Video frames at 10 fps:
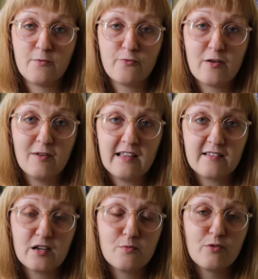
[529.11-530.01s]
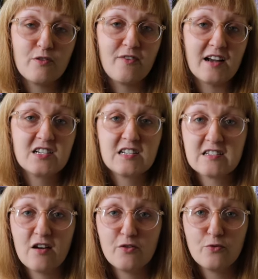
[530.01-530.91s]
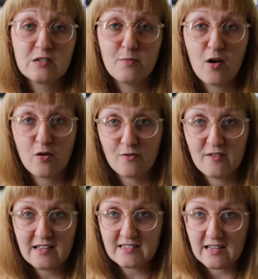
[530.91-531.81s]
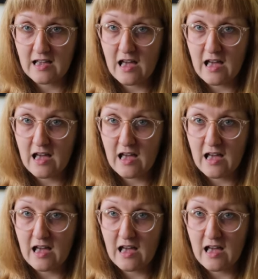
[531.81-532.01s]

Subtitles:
re-released a number of fashion designer autobiographies,